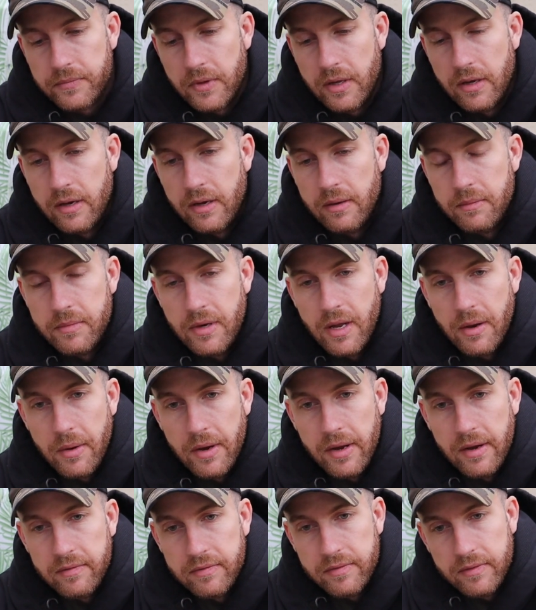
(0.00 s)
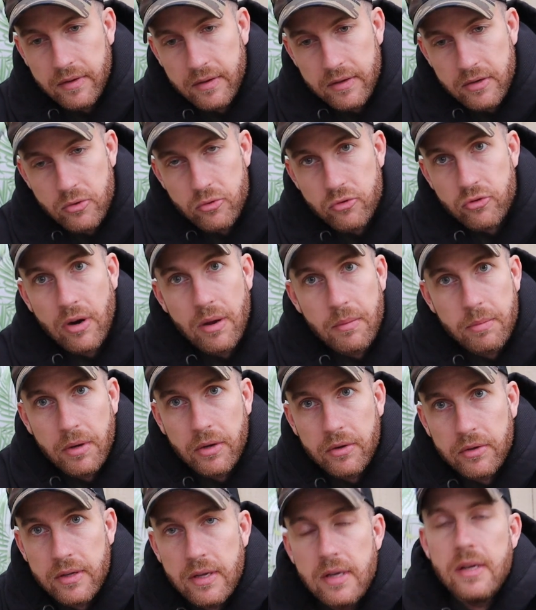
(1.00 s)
Now I have a new tripod,